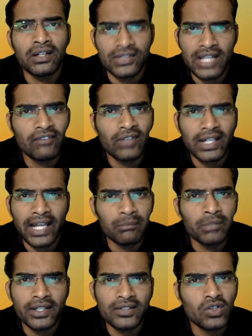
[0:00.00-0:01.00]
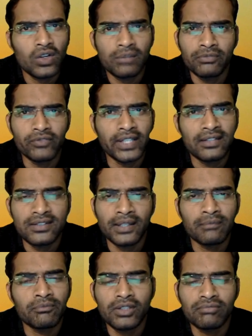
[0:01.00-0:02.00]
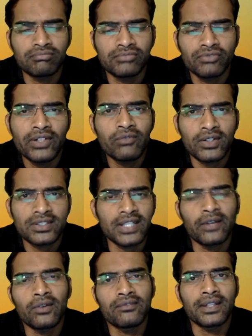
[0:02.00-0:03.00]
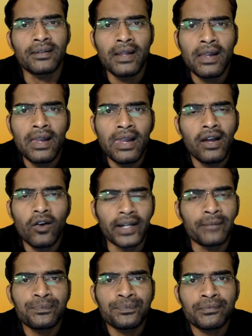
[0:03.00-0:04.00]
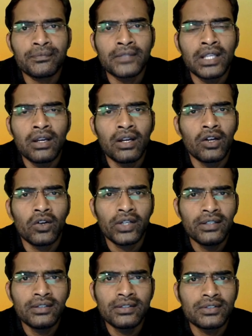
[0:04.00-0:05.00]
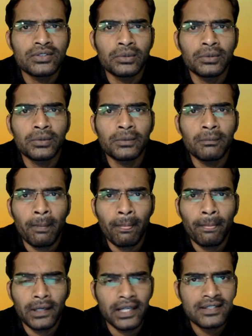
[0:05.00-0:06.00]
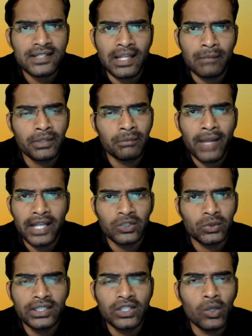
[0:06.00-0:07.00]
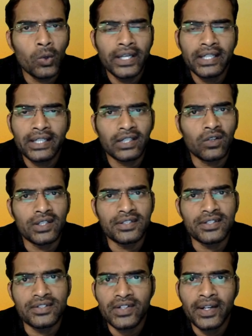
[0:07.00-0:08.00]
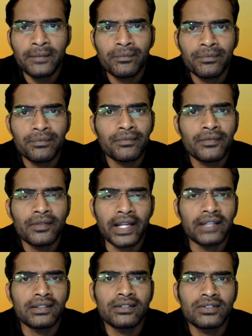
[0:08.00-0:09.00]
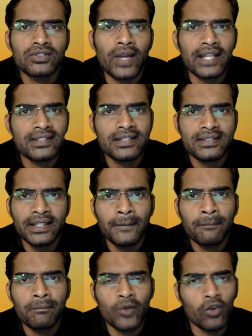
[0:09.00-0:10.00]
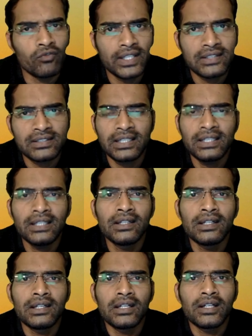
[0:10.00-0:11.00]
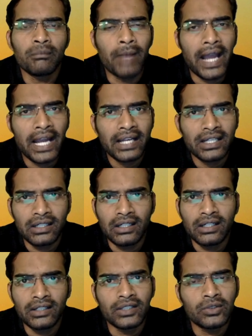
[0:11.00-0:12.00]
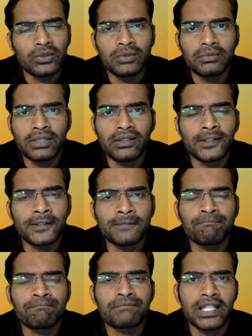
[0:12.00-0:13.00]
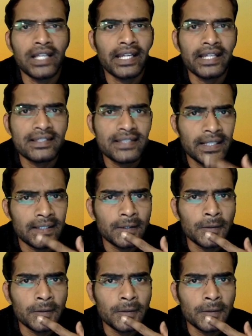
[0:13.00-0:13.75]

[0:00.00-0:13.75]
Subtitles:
Java libraries, or we can say frameworks kind of thing. All right. Okay, so let's coming back to the coding technologies, right? Right. So as I said, obviously, back, like I said,